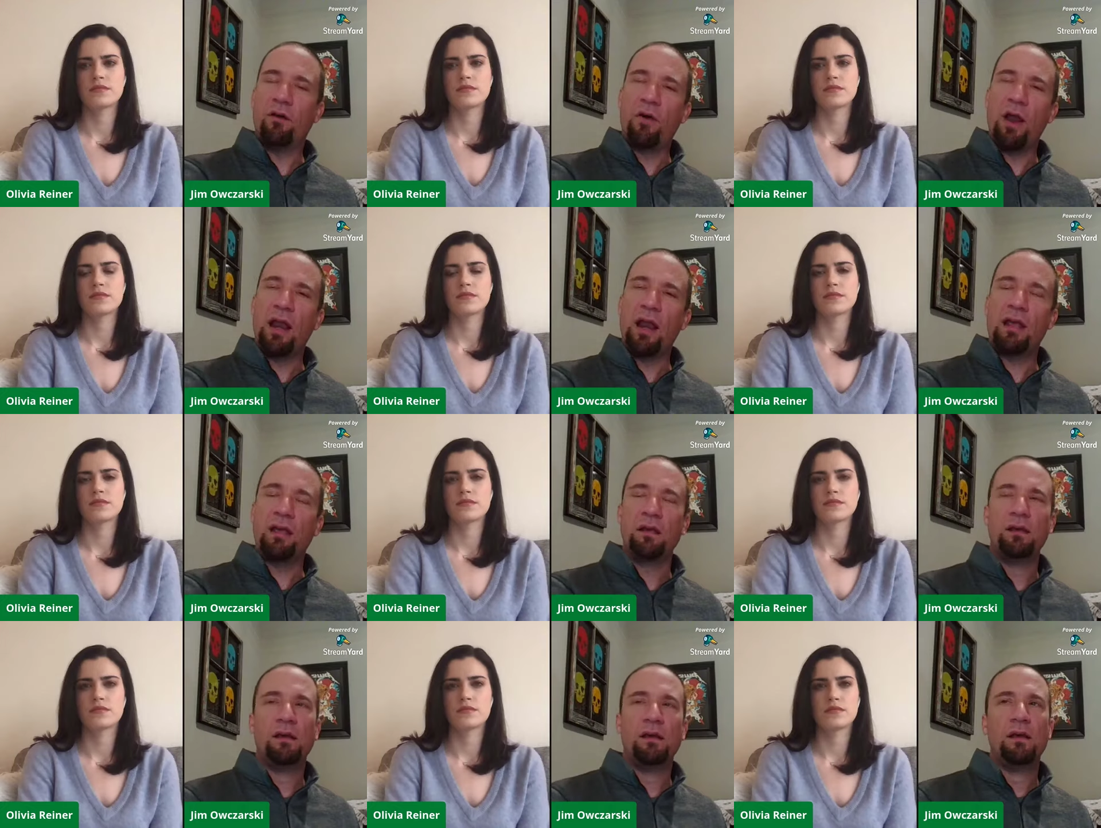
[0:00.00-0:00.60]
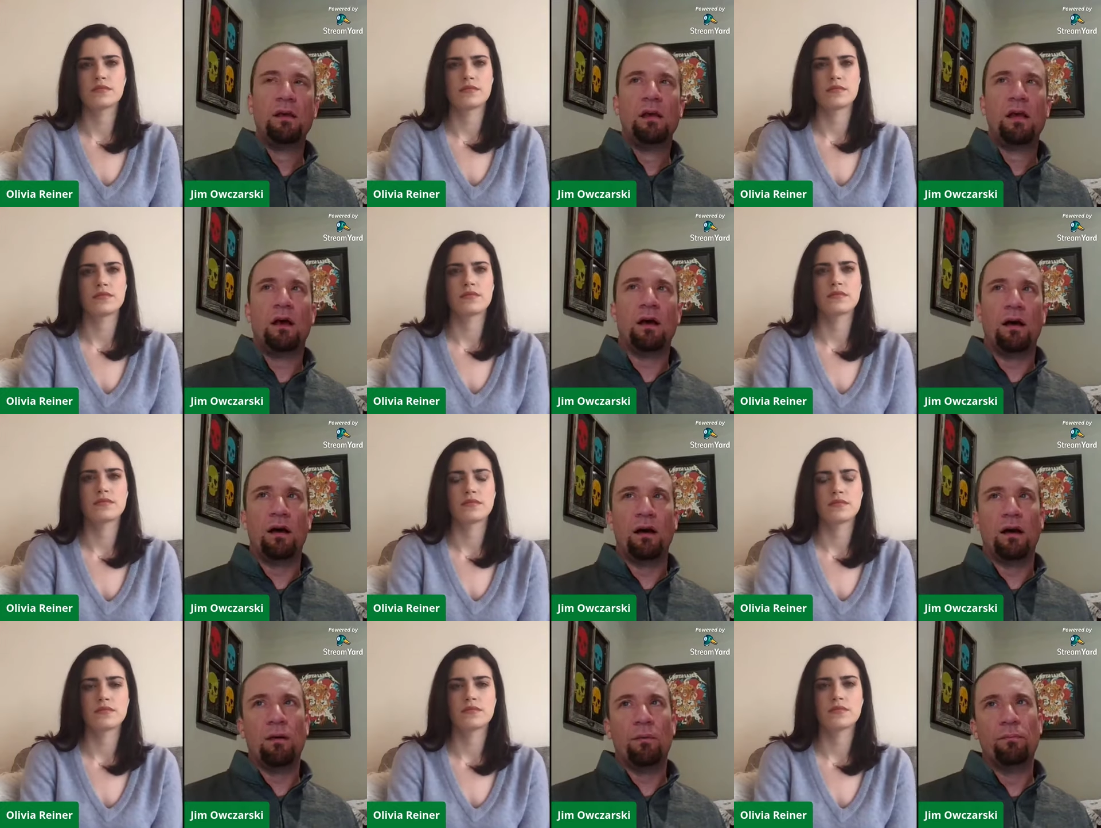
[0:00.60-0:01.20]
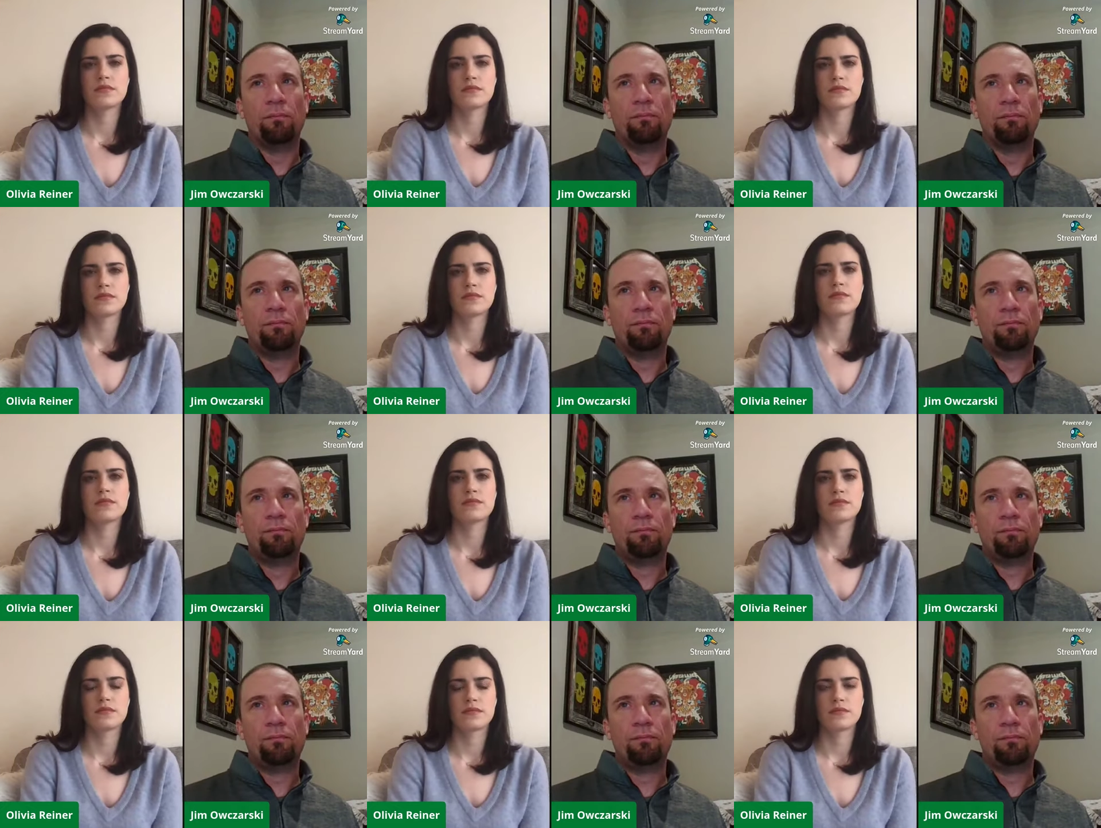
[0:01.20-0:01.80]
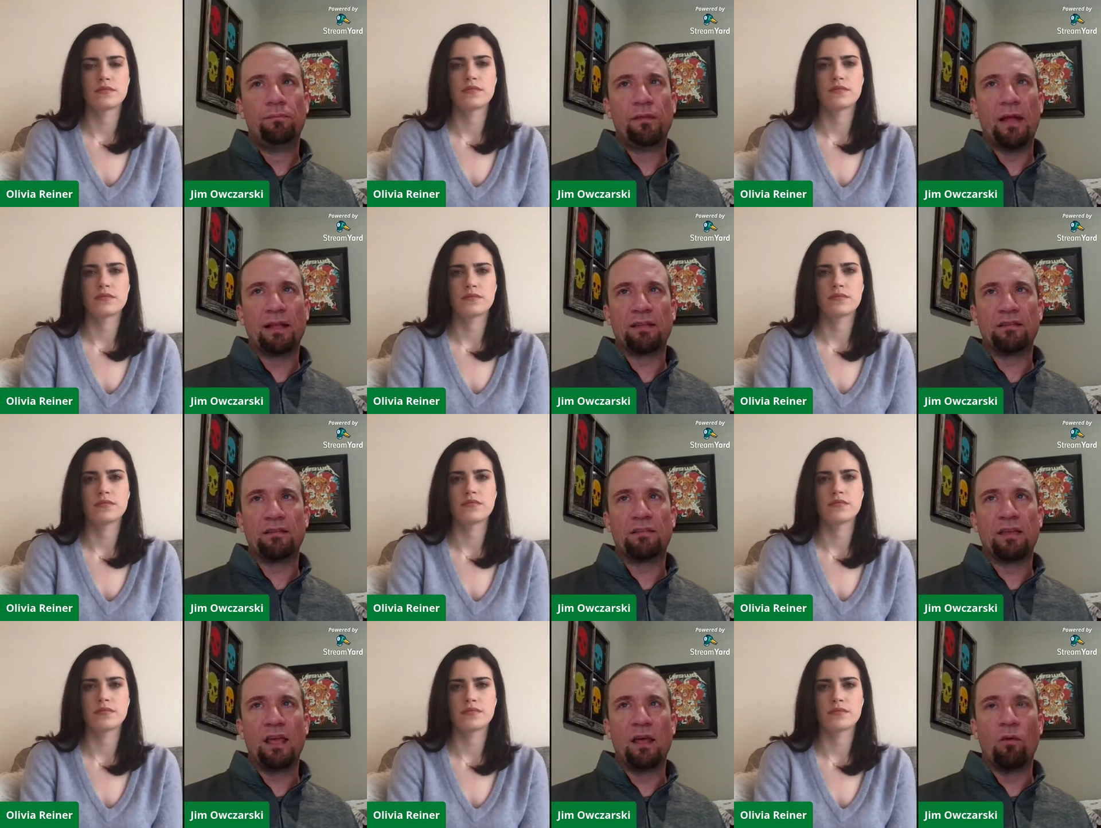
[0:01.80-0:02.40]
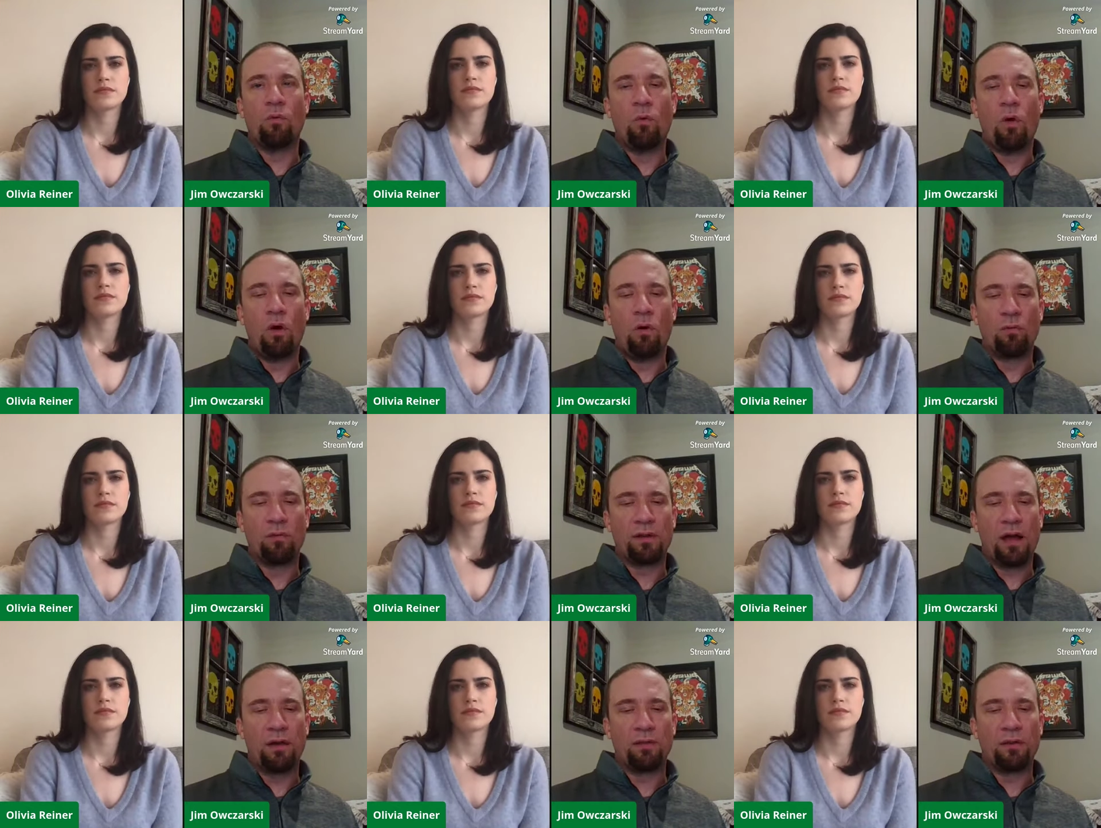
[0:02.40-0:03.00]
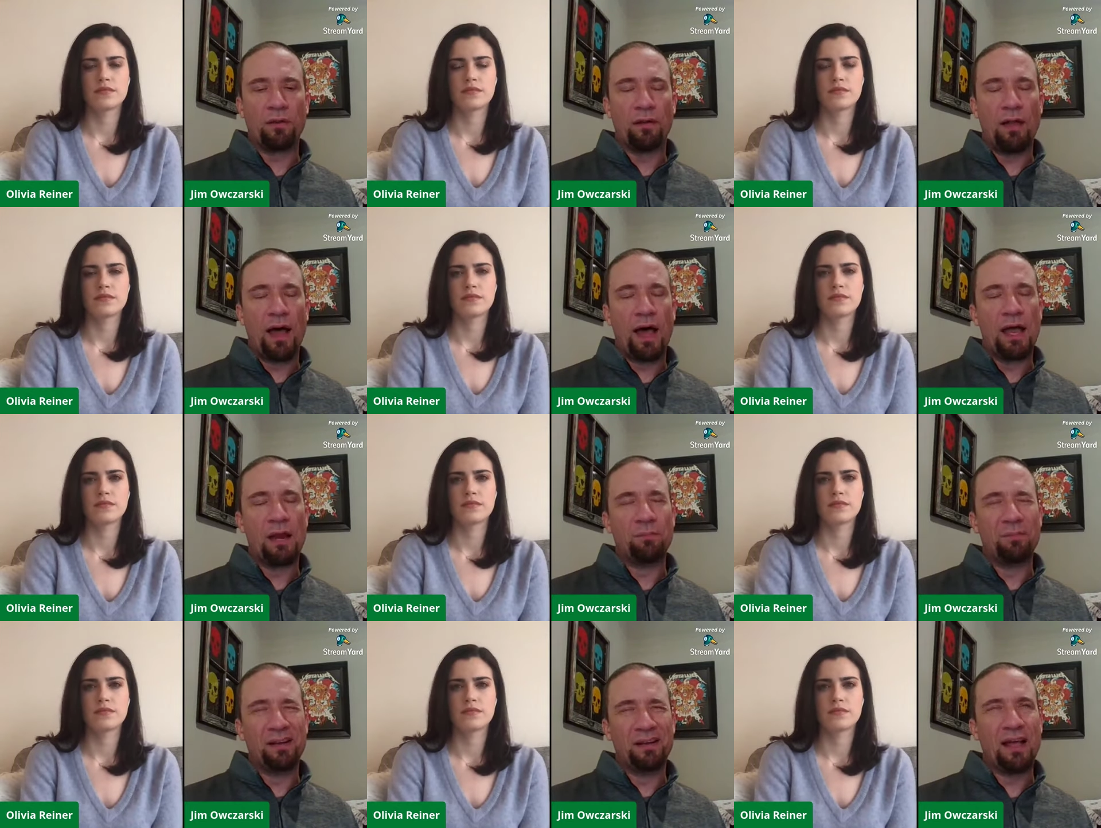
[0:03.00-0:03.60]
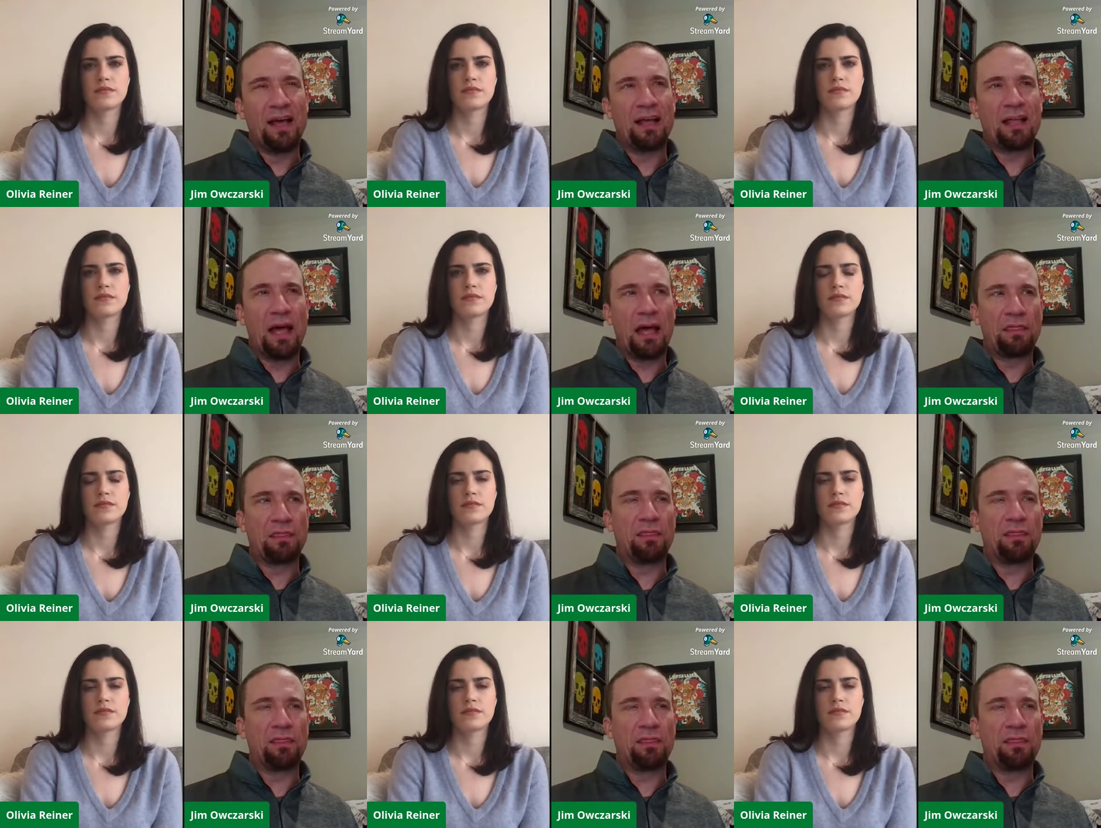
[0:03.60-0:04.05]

Speaker 1: already. Um, not to say it won't down the line, but I, I